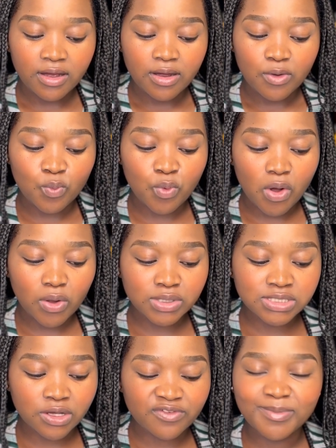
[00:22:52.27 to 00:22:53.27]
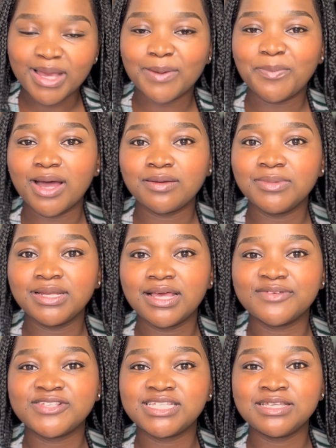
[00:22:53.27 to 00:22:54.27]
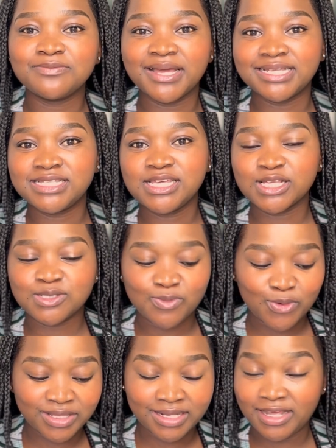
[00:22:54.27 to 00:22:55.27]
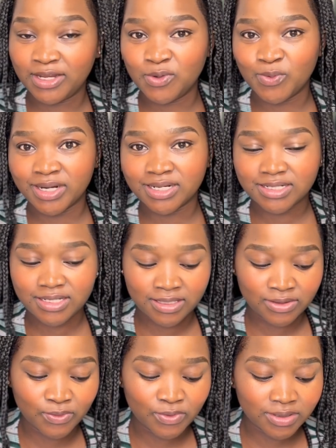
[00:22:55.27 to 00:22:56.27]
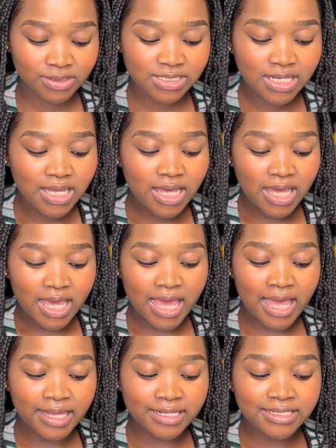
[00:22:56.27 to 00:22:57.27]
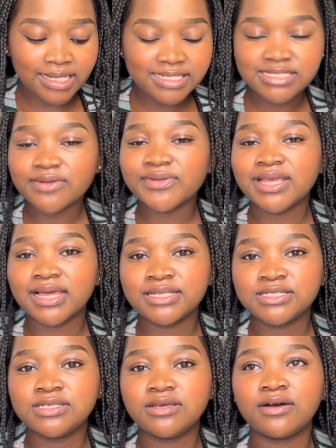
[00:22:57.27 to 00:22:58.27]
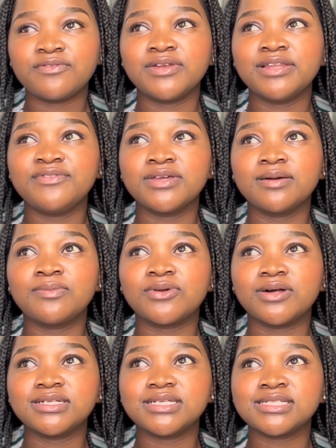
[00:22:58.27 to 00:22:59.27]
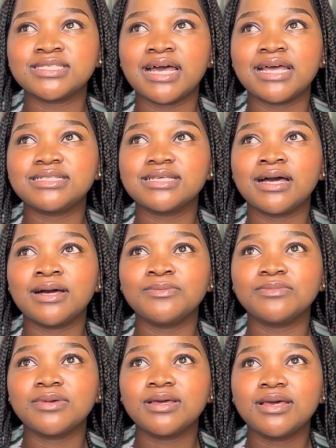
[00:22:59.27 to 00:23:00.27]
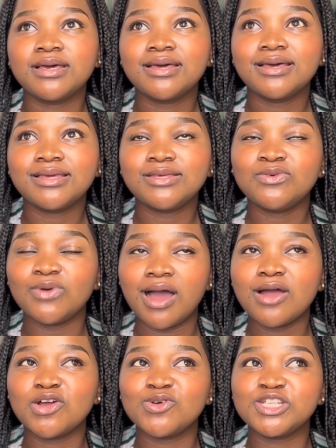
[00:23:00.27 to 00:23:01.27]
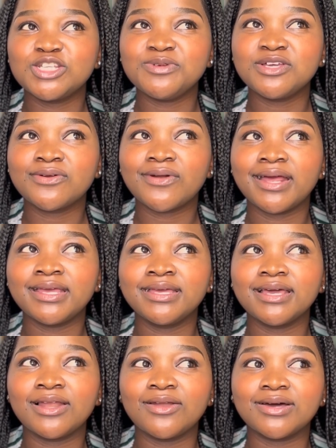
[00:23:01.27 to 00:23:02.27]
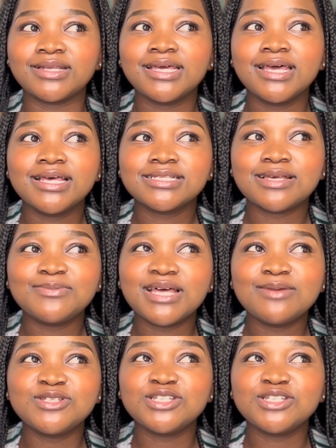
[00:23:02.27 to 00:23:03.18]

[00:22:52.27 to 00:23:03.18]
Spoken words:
walls of my apartment have seen my tears more than anyone in the world, and that is the reality of living abroad, is that you are going to be crying a lot. Sometimes you're